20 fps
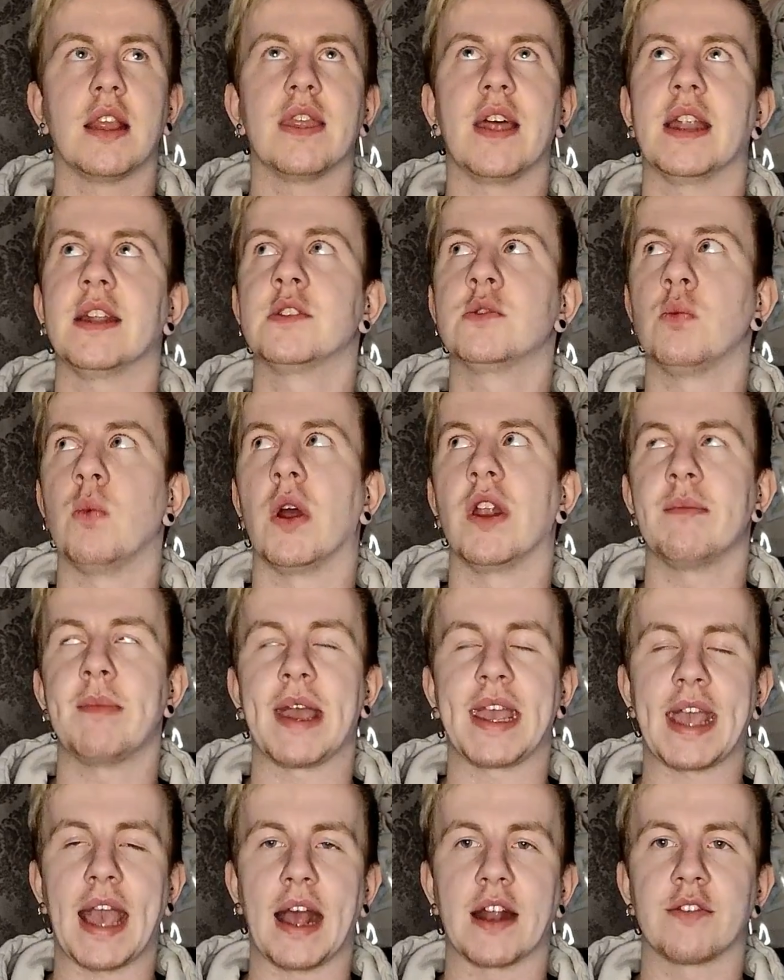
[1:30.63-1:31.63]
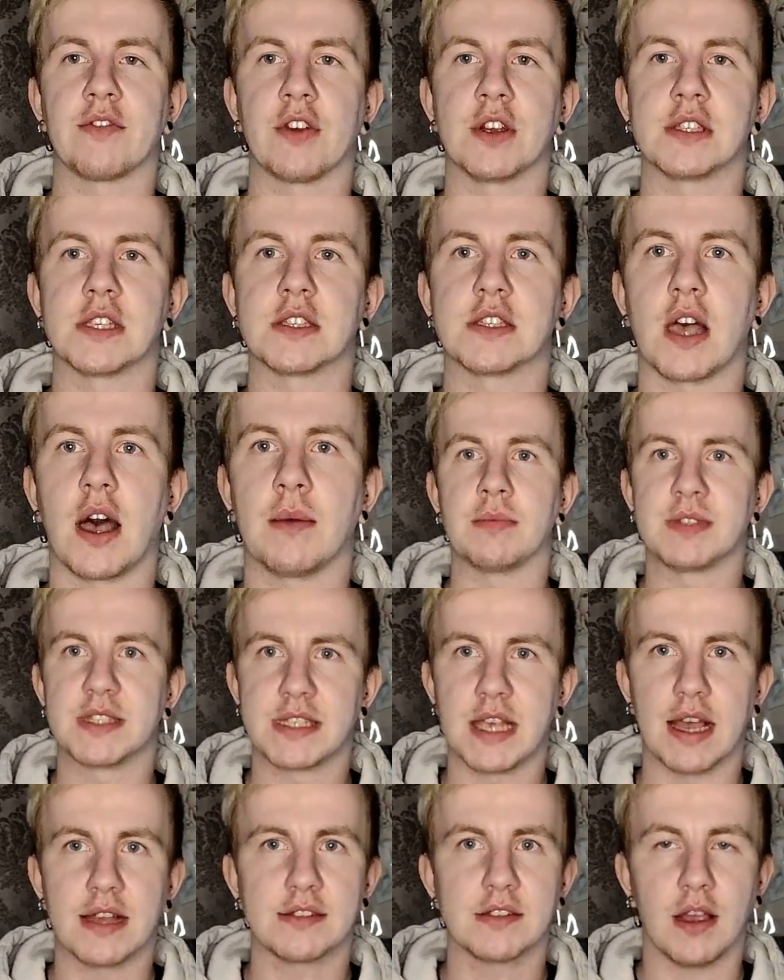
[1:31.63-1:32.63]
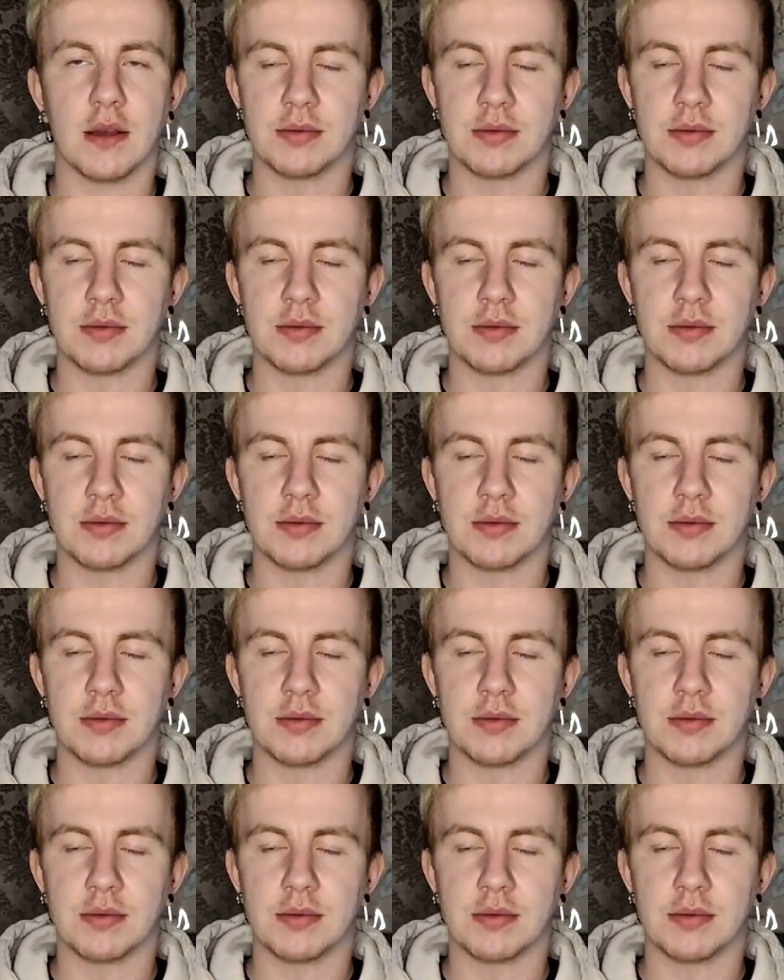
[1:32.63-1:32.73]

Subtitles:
That is one of my catchphrases. Obsessed,